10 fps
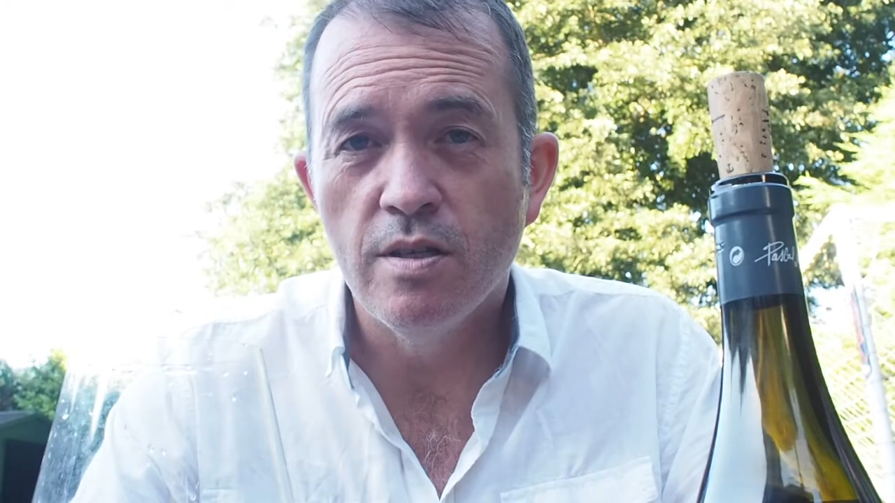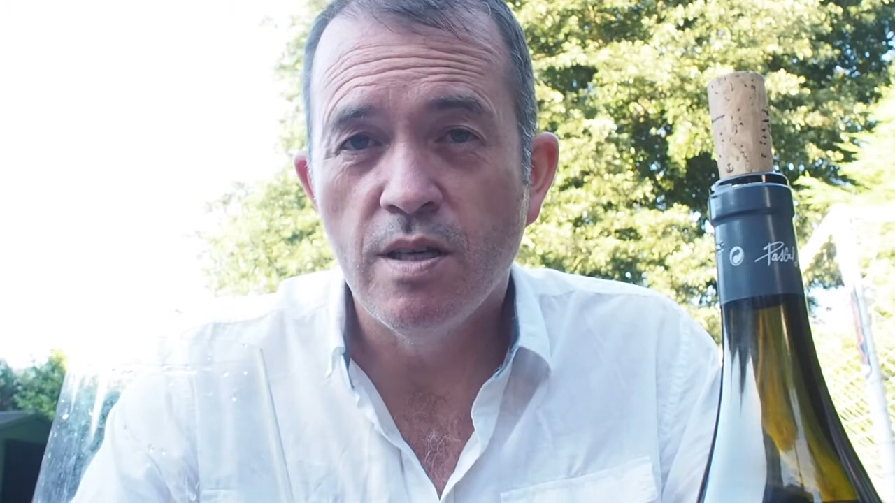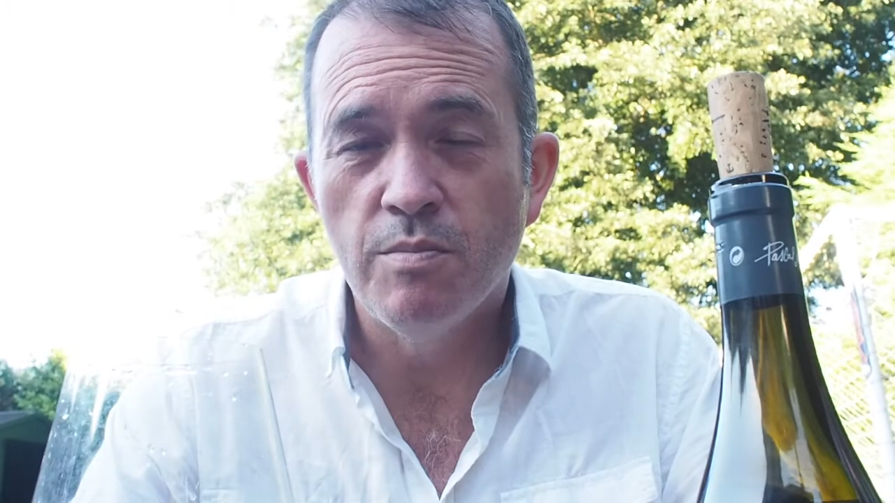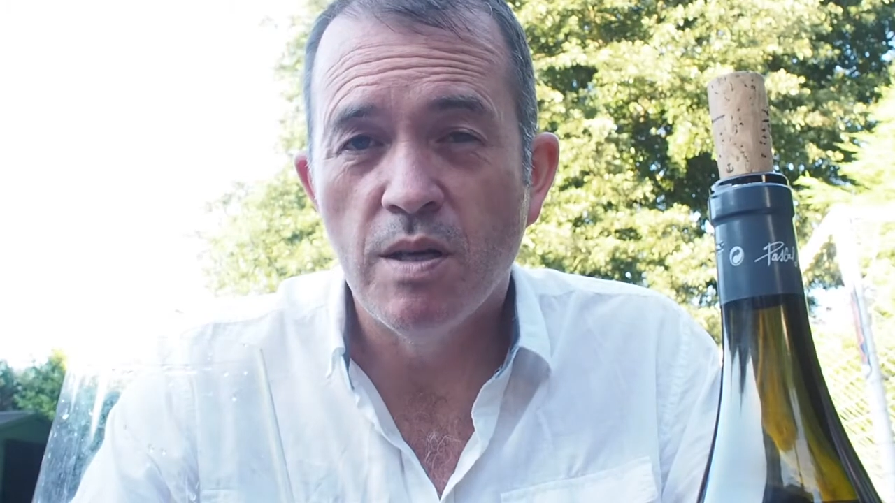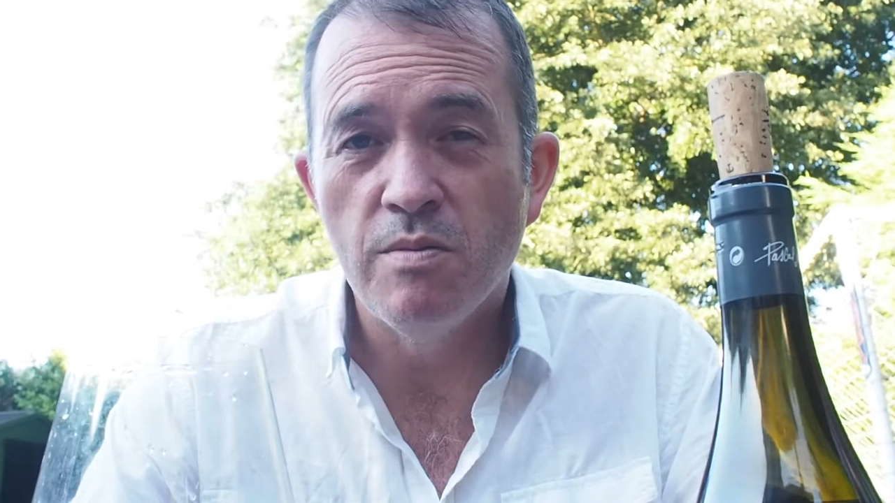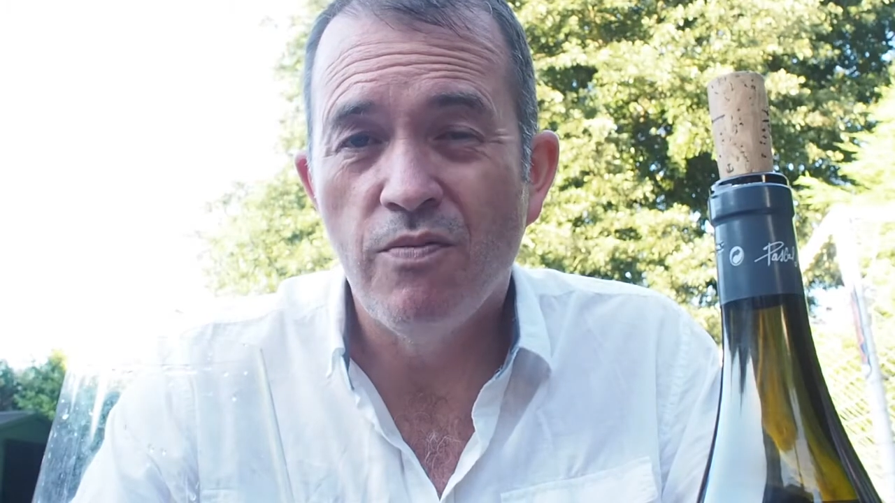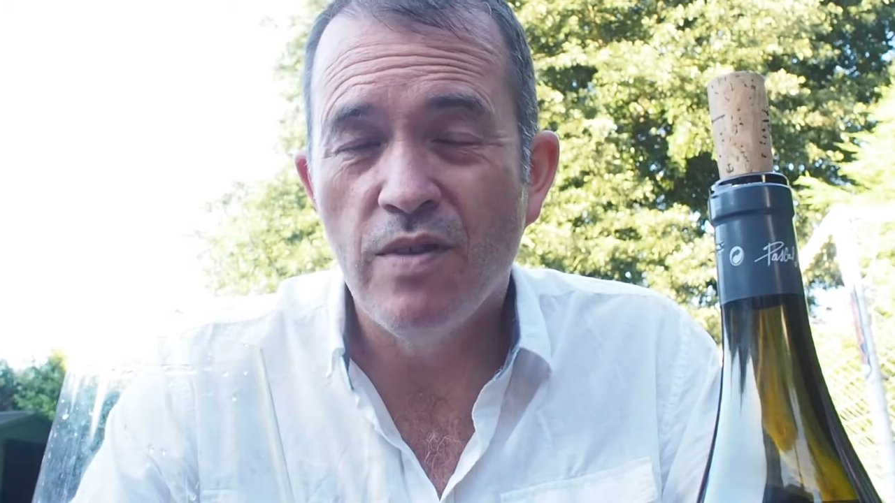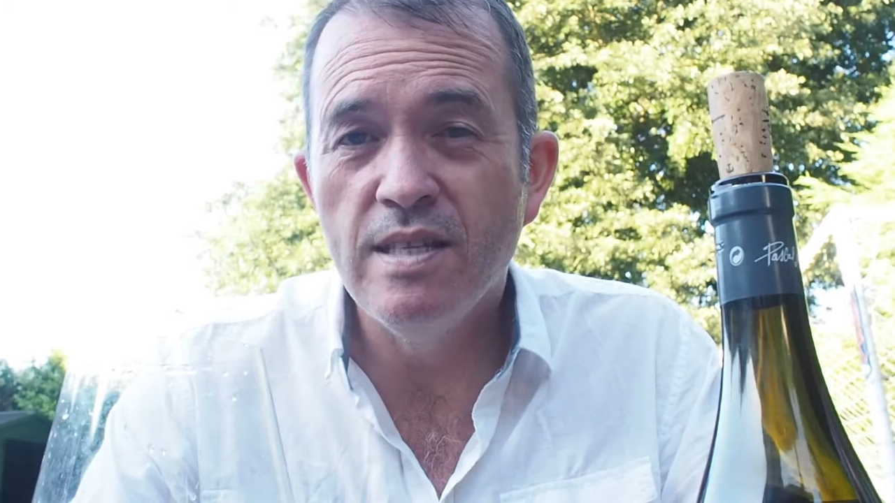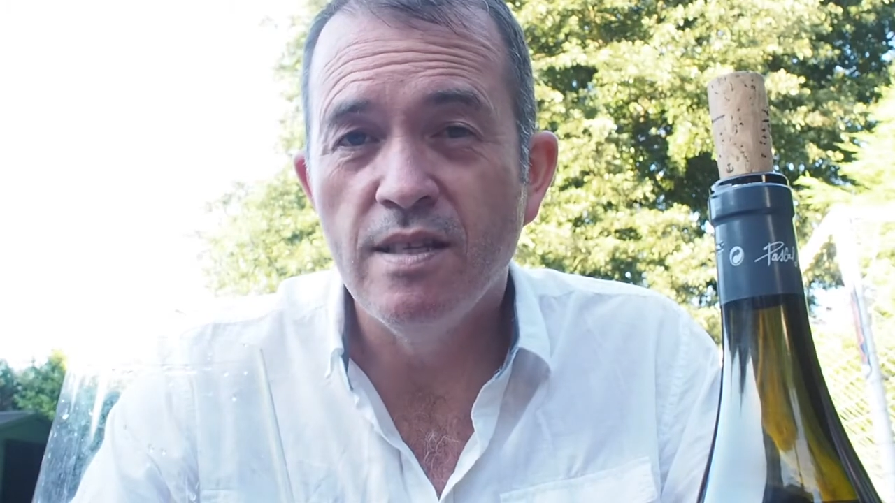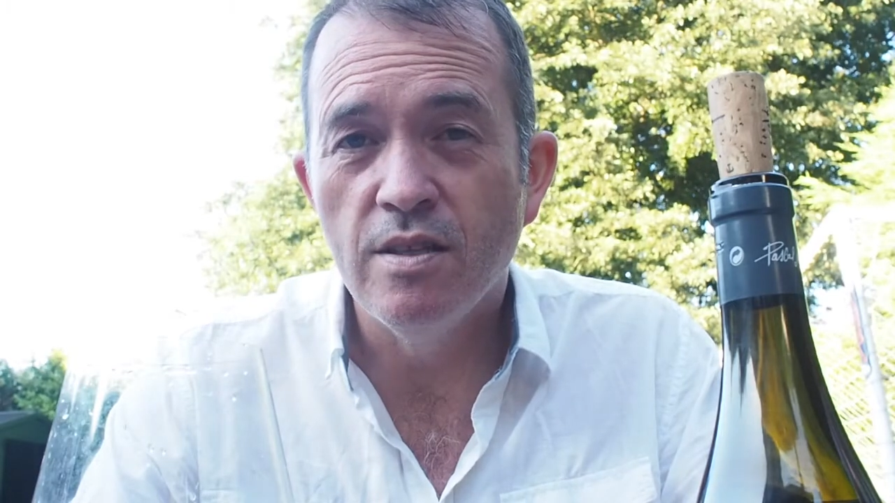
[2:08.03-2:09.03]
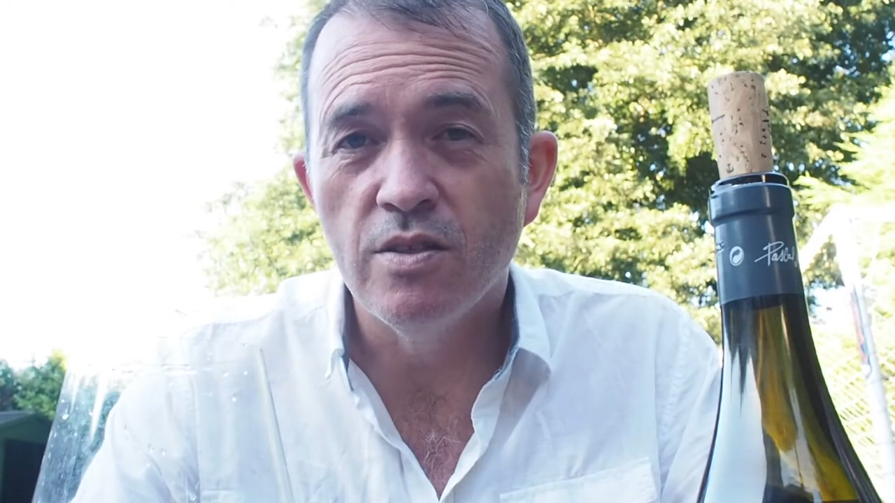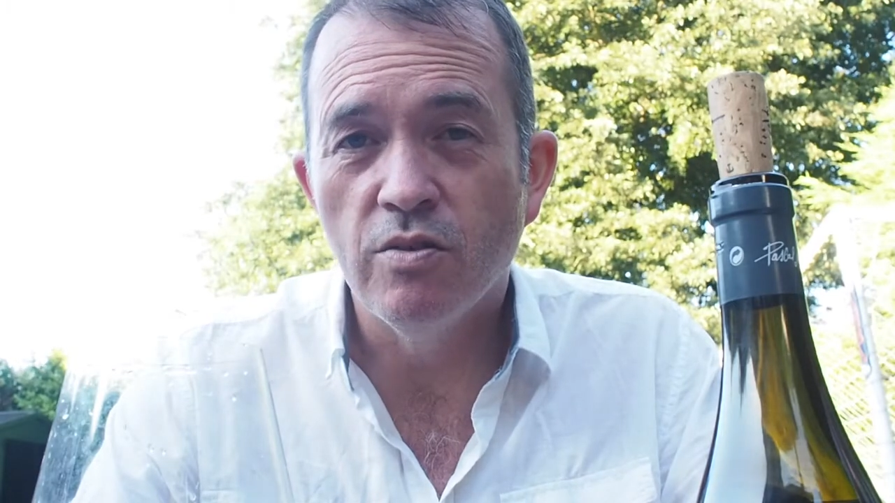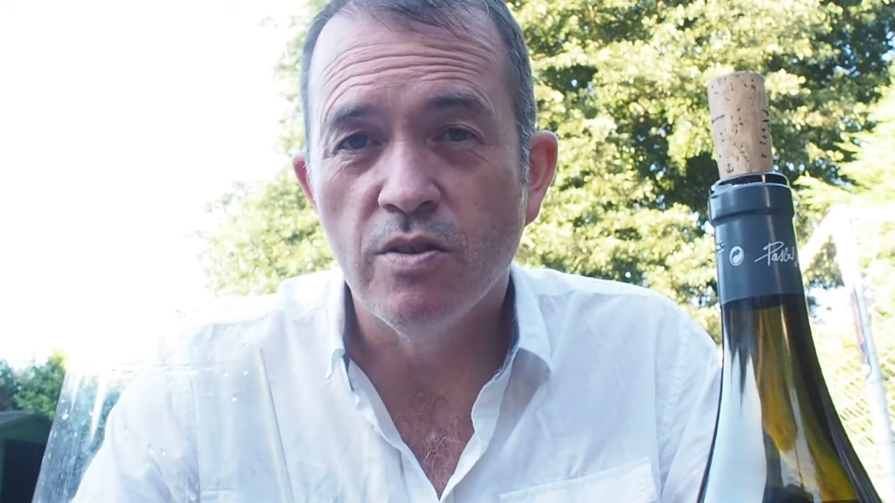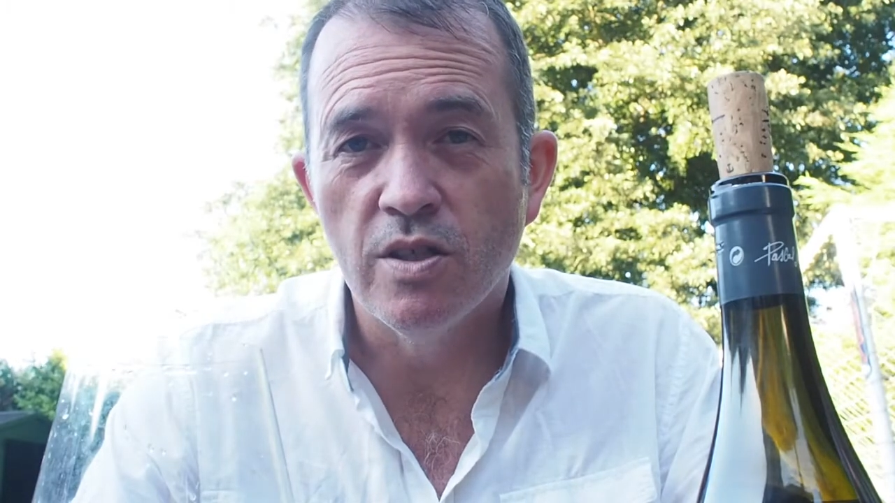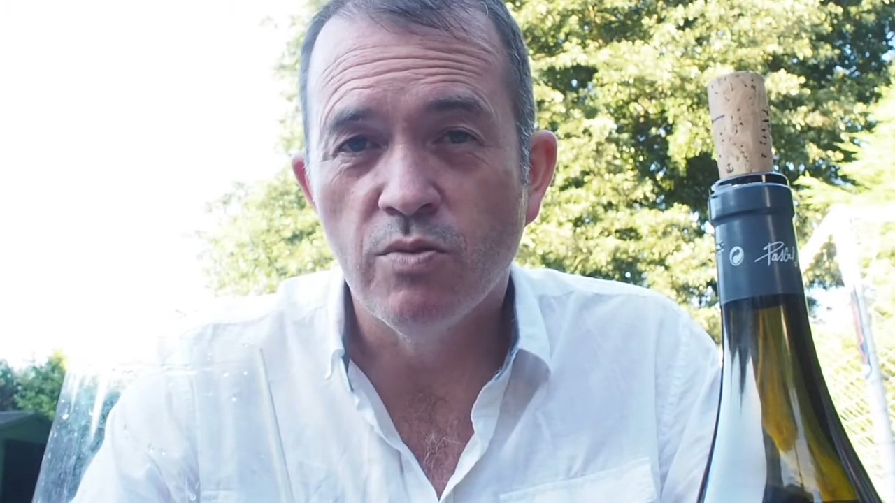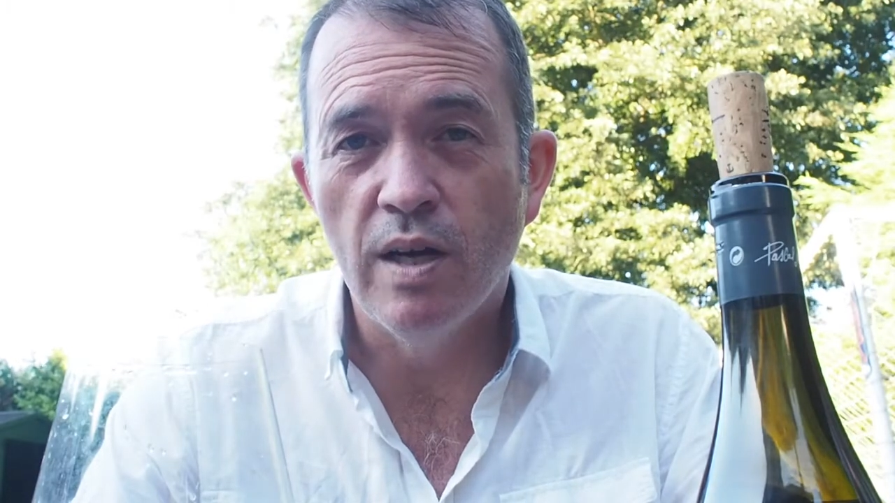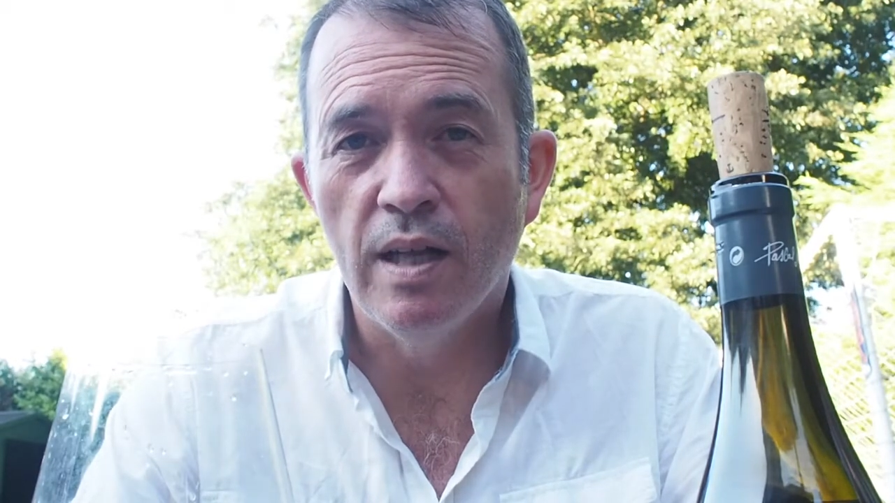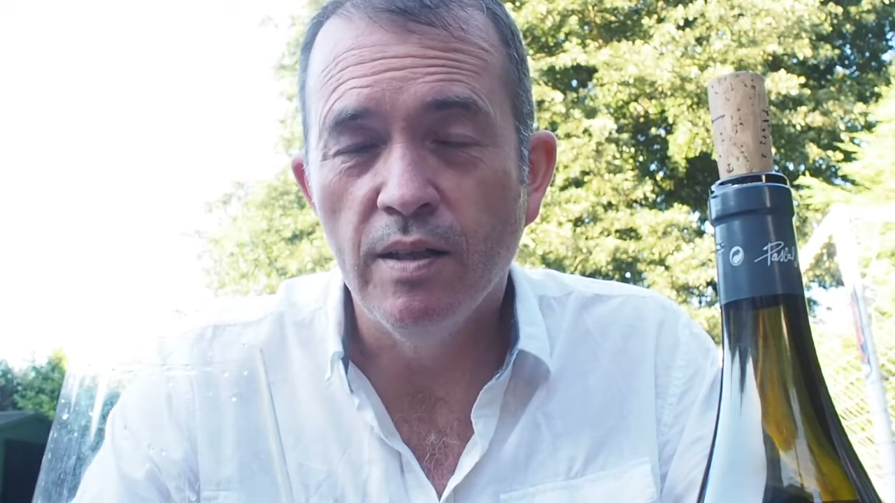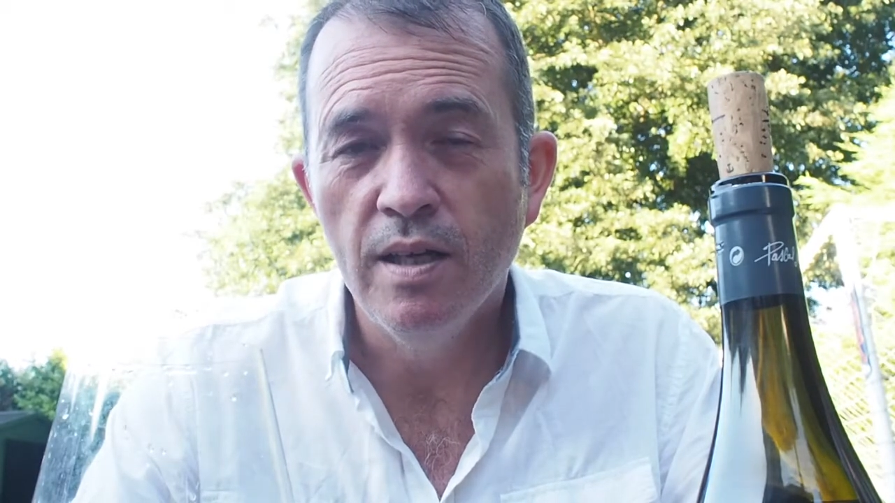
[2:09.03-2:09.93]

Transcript: sometimes flint in the soils as well.